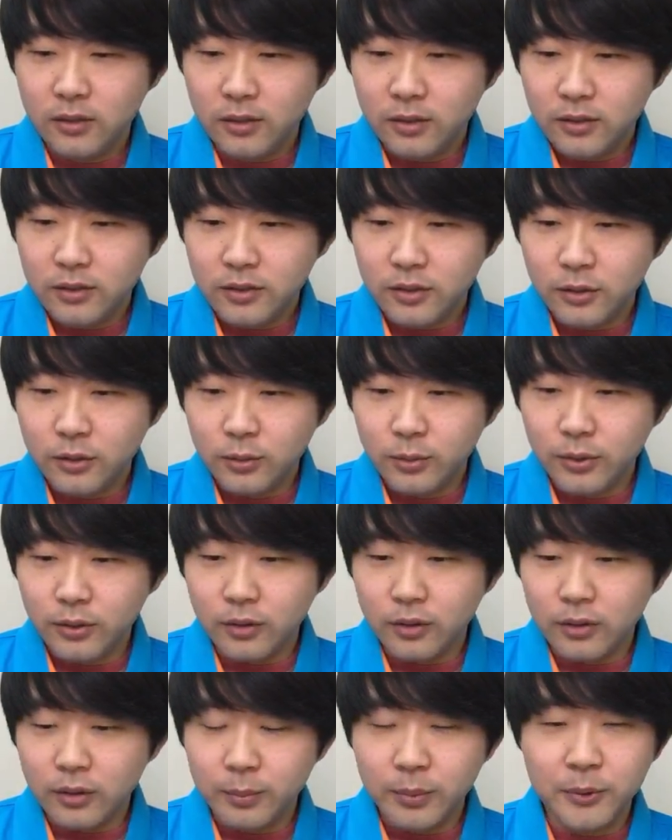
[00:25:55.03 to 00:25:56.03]
So
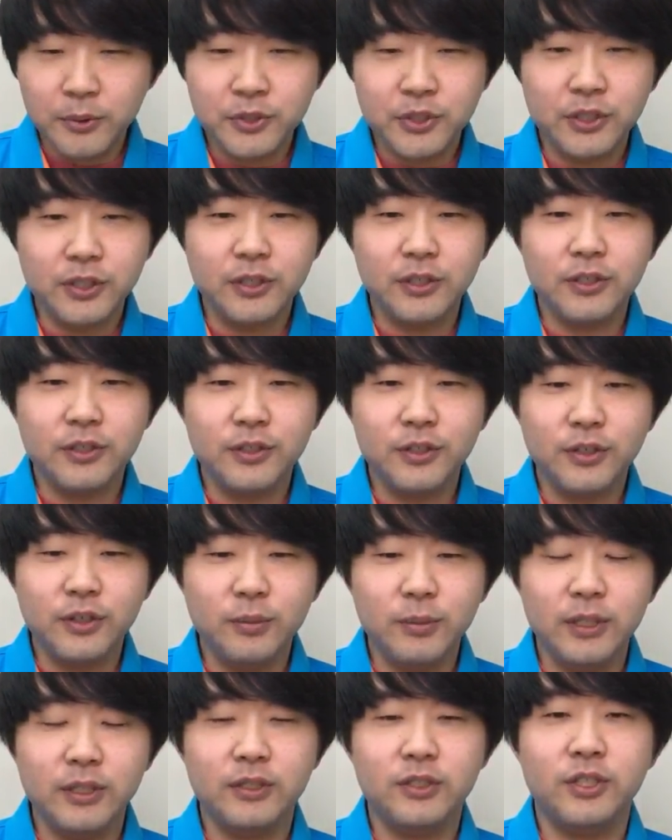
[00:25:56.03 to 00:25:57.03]
we're approaching 30
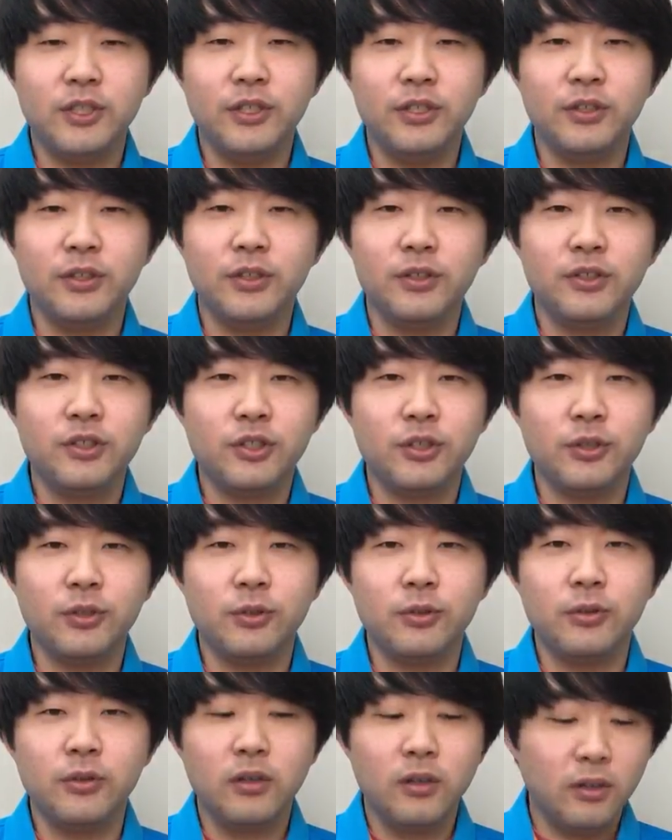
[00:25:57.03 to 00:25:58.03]
minutes here,
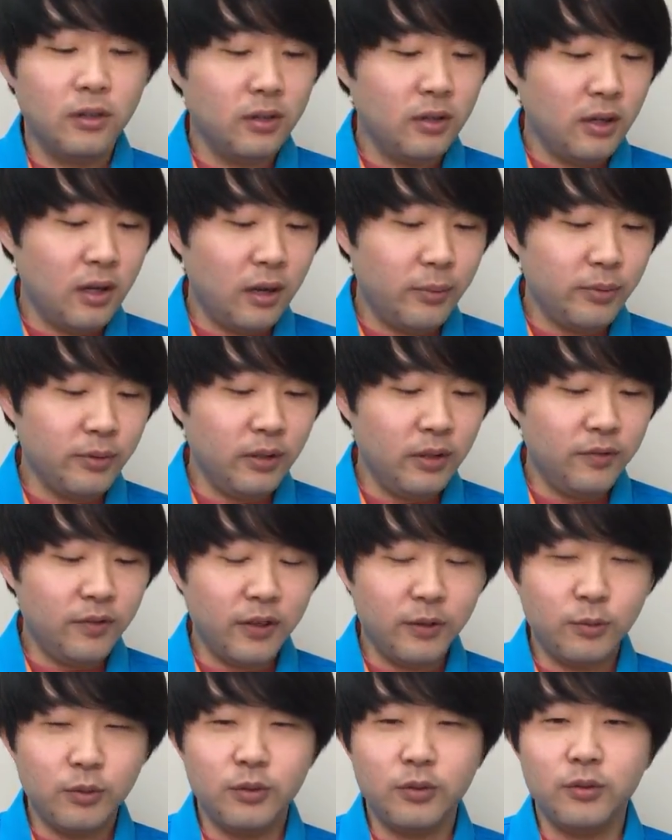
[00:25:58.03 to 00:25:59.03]
so I believe I
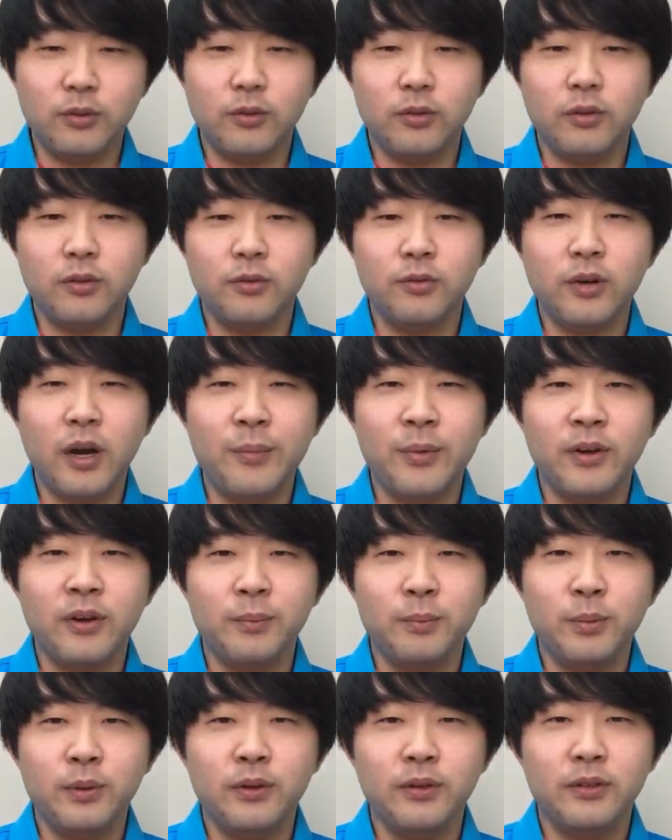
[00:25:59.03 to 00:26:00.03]
will wrap it
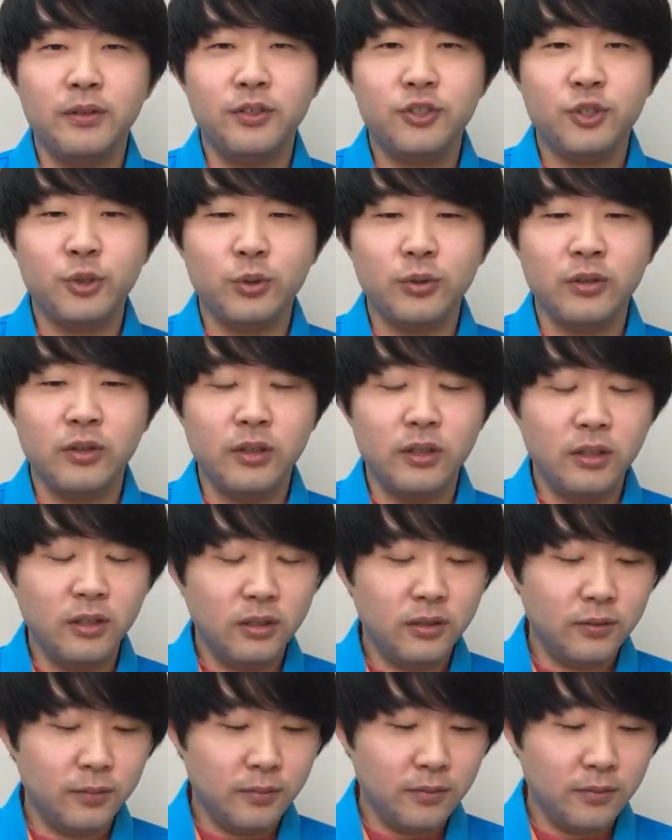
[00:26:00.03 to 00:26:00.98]
up shortly.